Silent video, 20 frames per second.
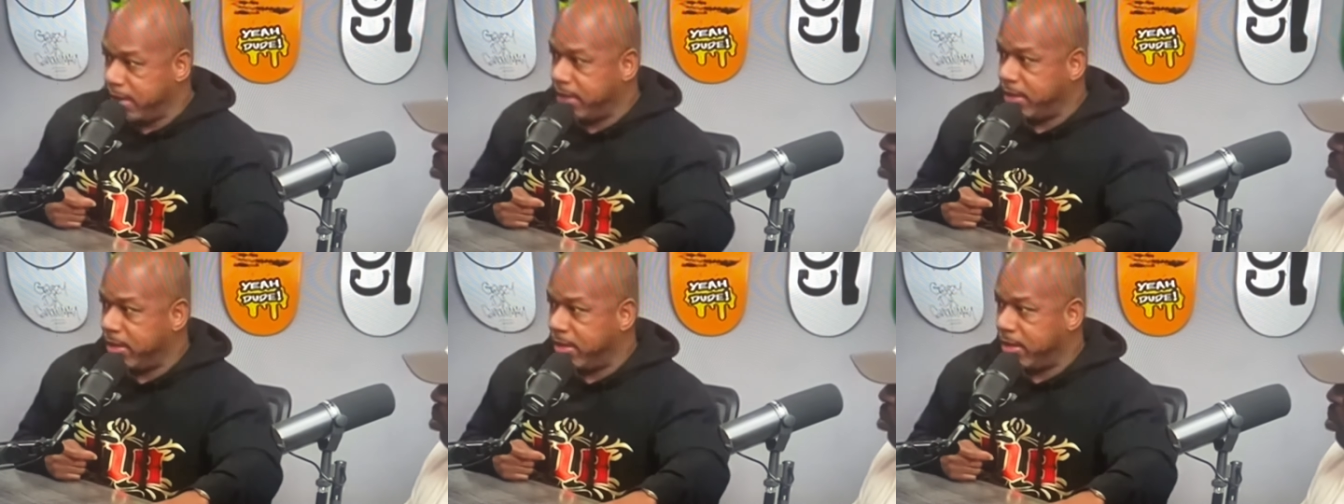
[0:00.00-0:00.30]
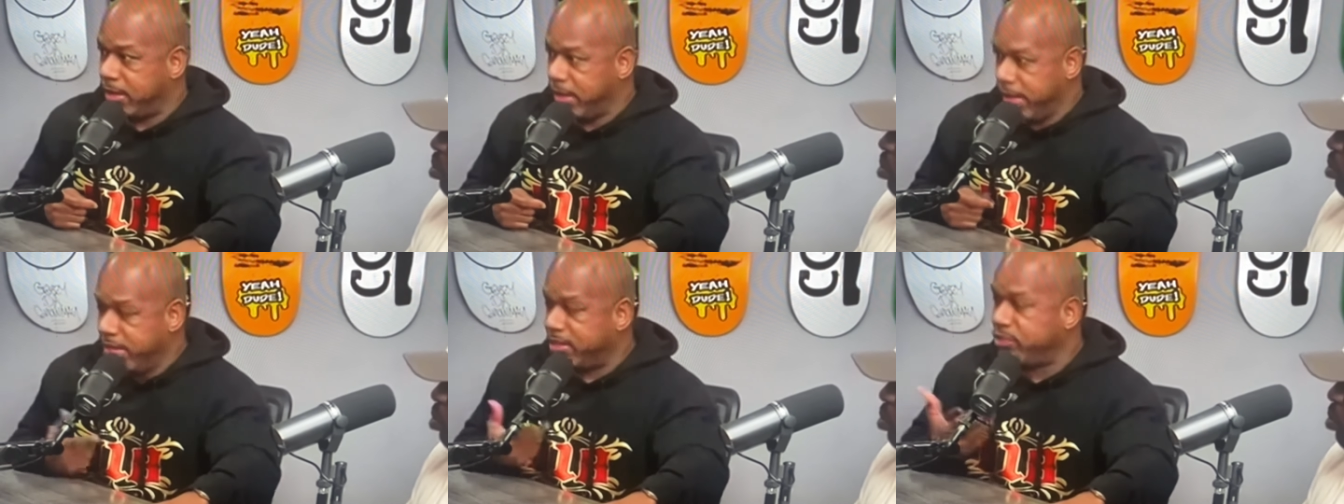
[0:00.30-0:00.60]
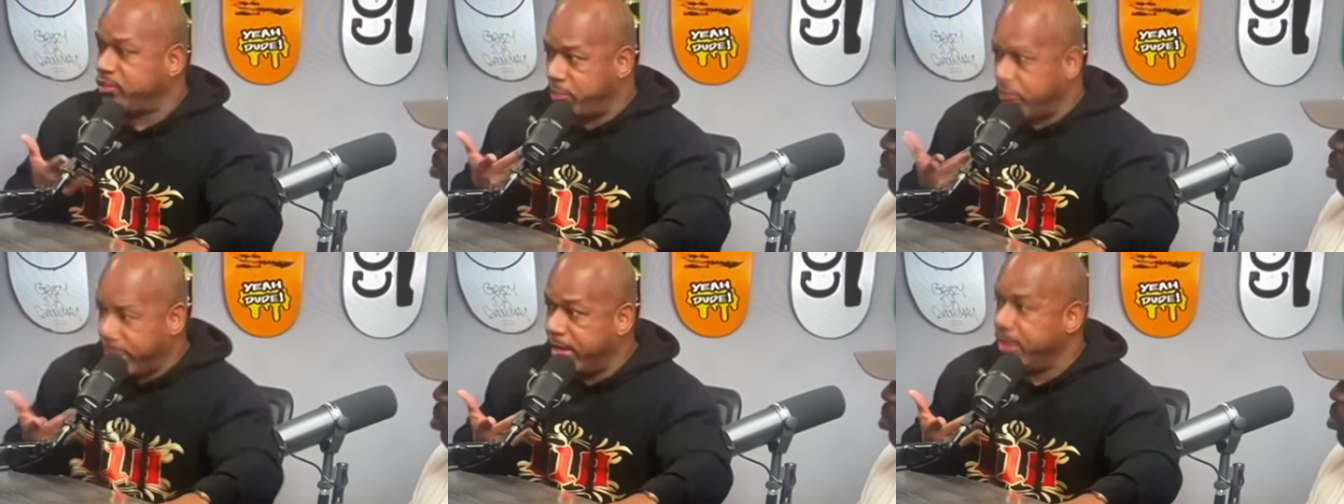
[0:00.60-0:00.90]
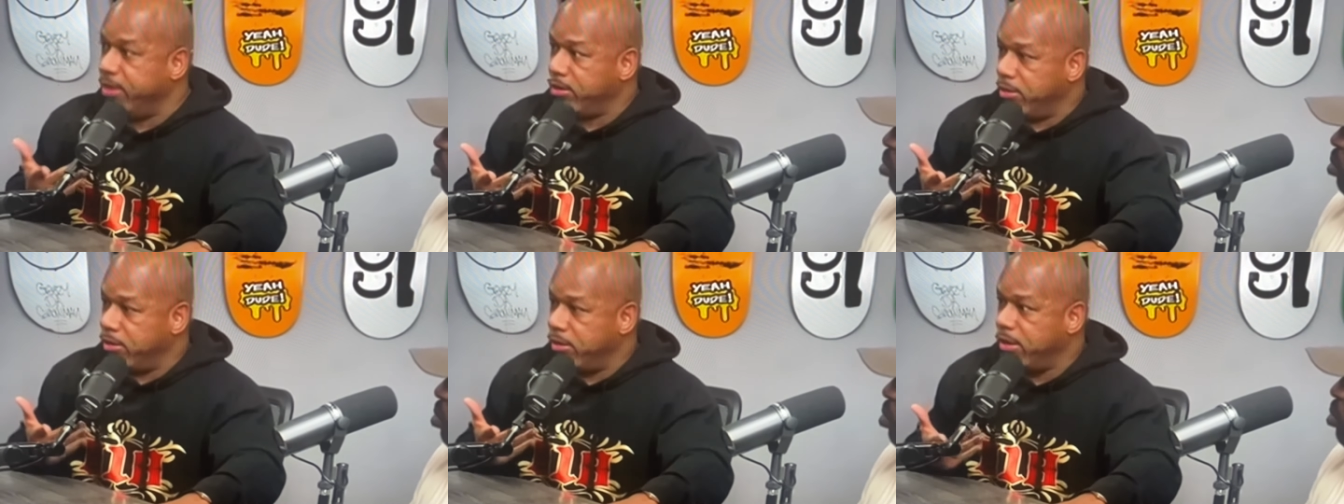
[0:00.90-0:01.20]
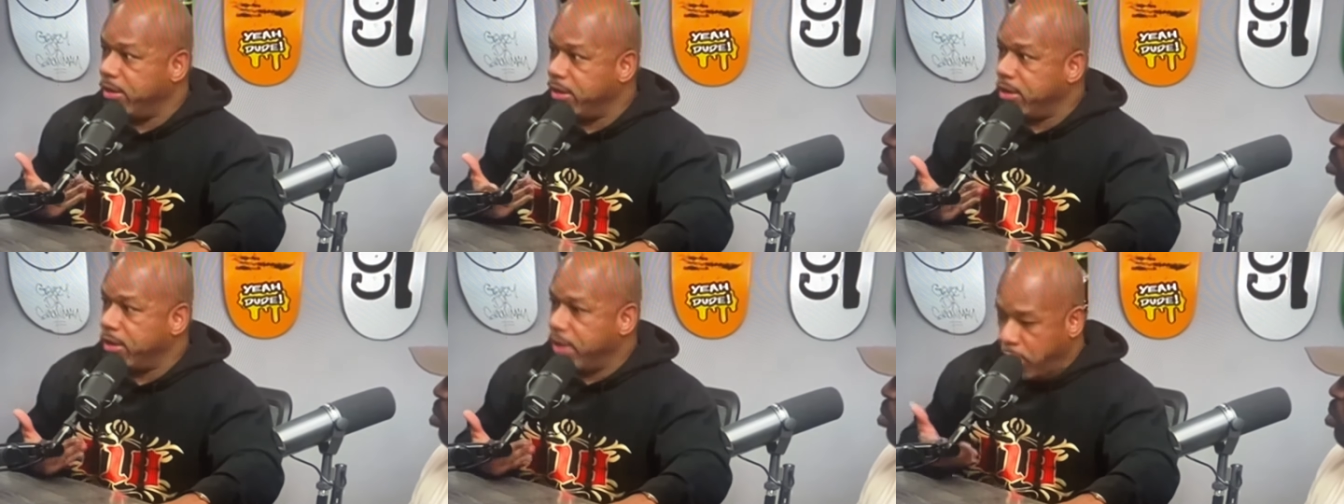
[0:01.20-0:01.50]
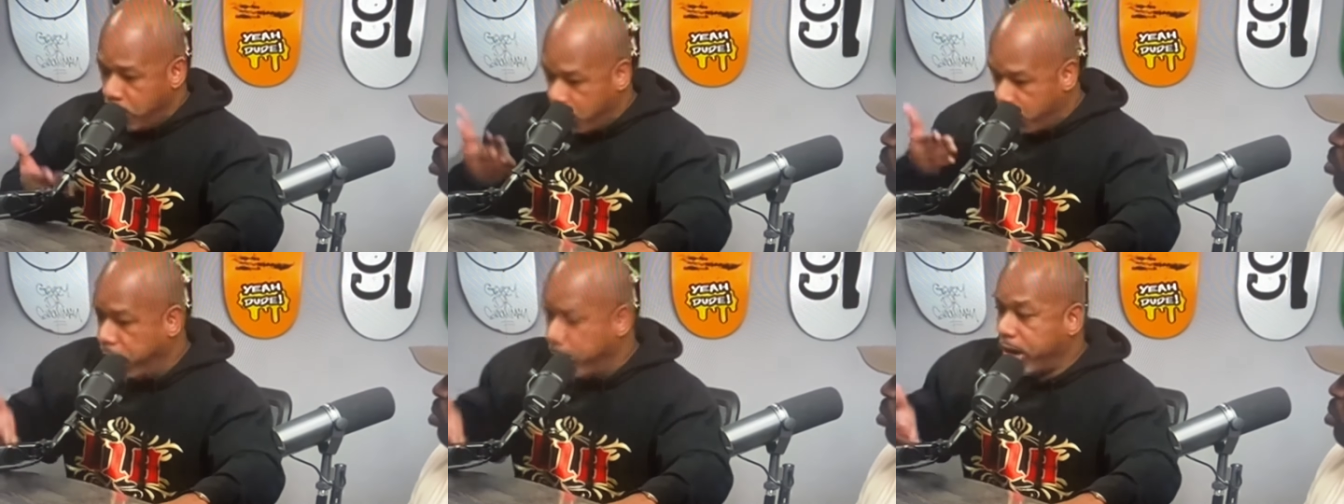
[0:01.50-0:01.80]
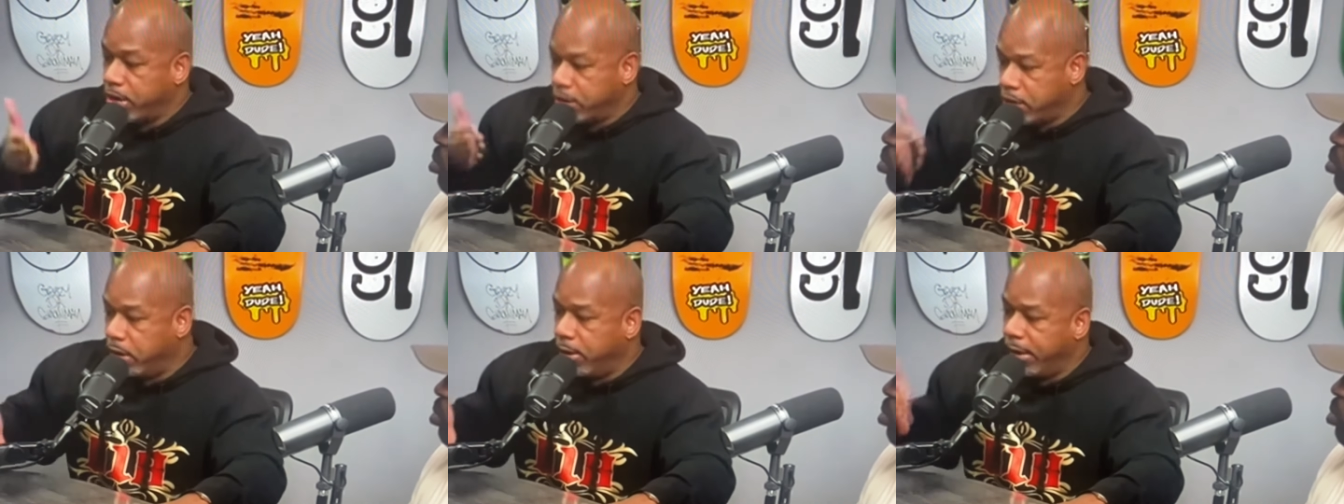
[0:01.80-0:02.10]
is real. We're going